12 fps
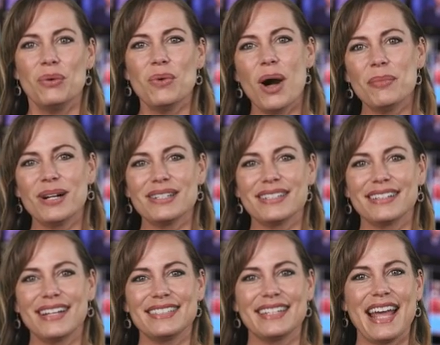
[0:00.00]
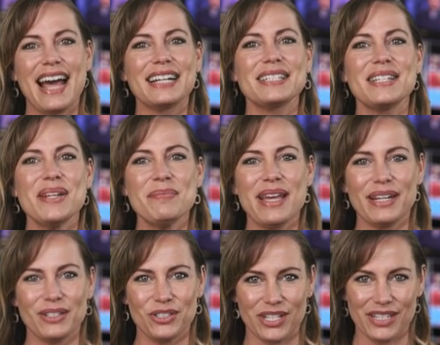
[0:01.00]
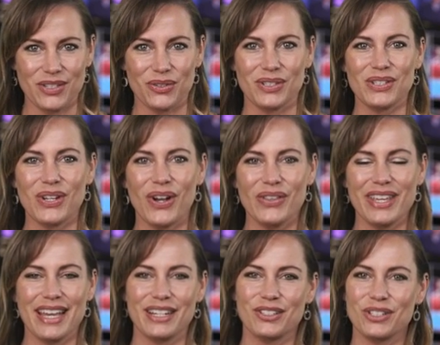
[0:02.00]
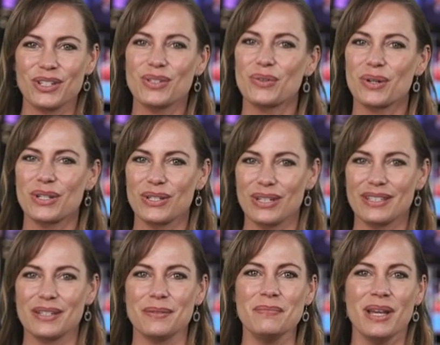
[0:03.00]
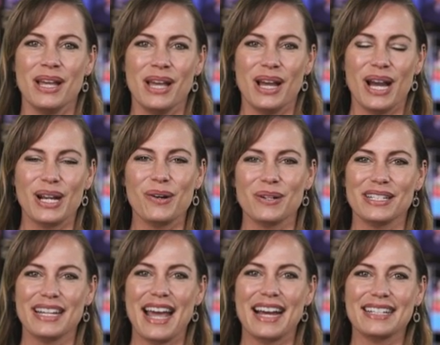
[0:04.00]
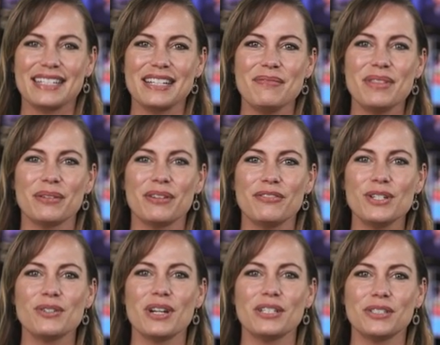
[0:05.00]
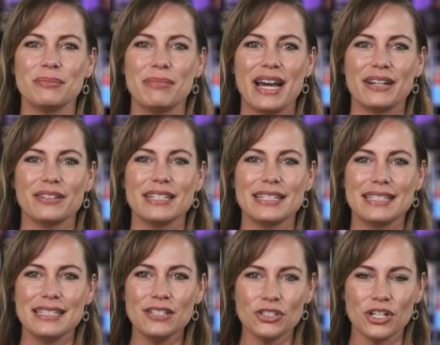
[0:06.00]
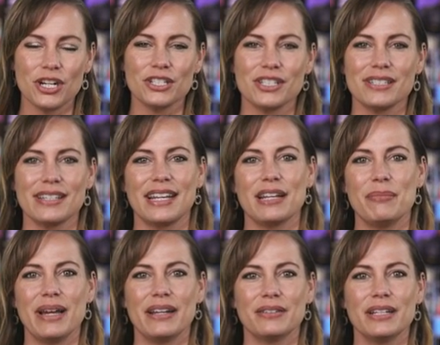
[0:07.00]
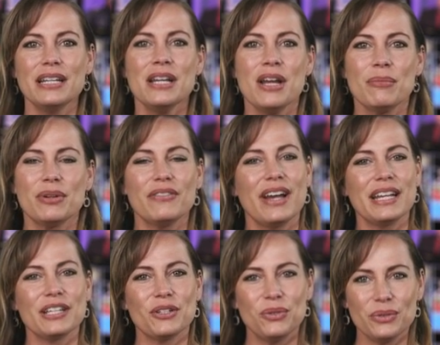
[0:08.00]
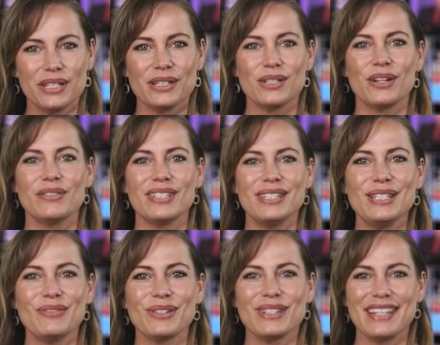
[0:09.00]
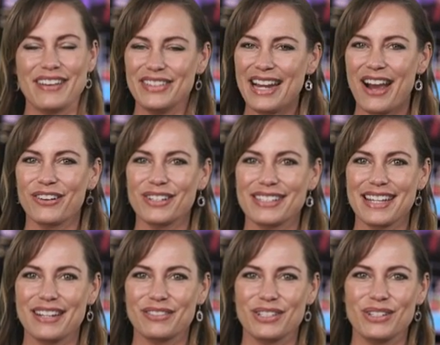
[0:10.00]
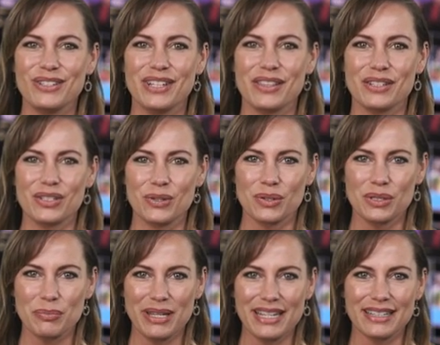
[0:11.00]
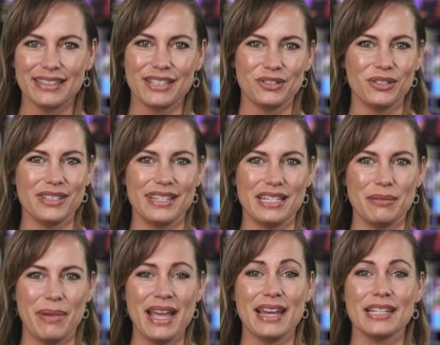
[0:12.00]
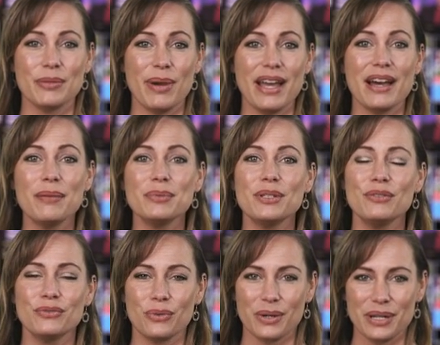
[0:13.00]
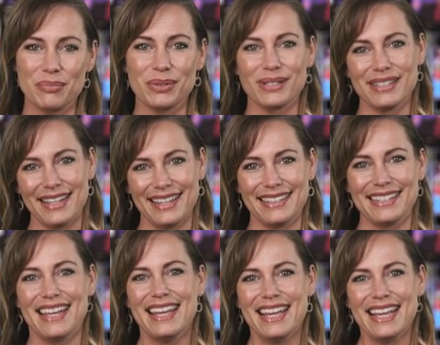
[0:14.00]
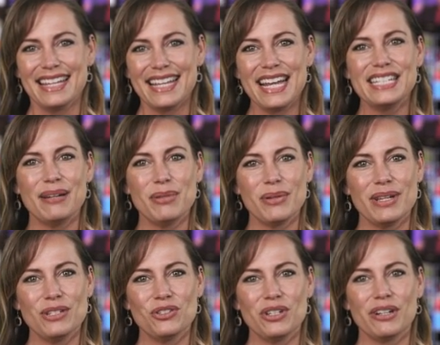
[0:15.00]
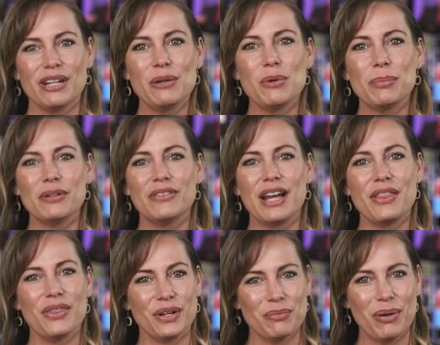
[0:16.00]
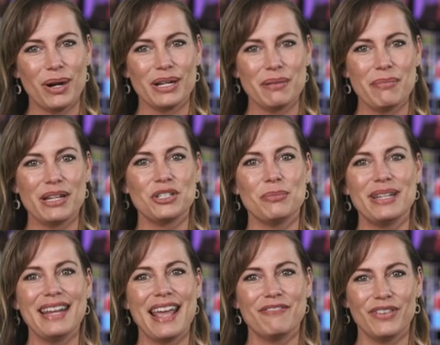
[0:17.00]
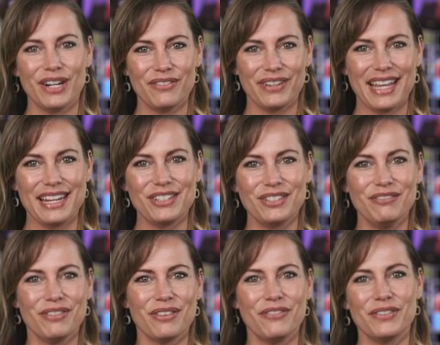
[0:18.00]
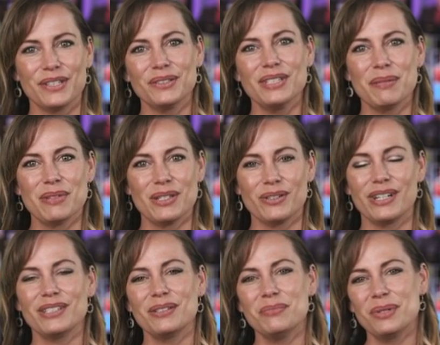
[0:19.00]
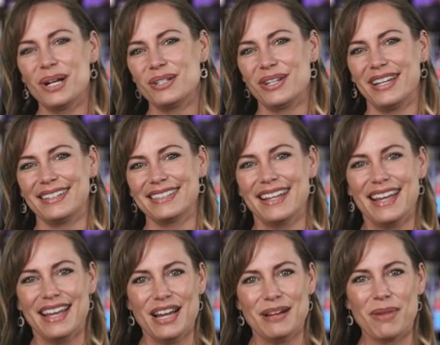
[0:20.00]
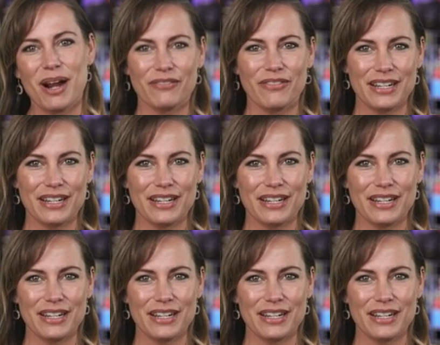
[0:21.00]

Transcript: Walmart selected Axiom Energy to install the energy storage system. According to Axiom, the refrigeration battery discharges like a battery, providing cooling services for 7 hours and reducing the store's peak electricity demand by up to 40%. KW Engineering will provide third-party measurement and verification for the field demonstration project. Mark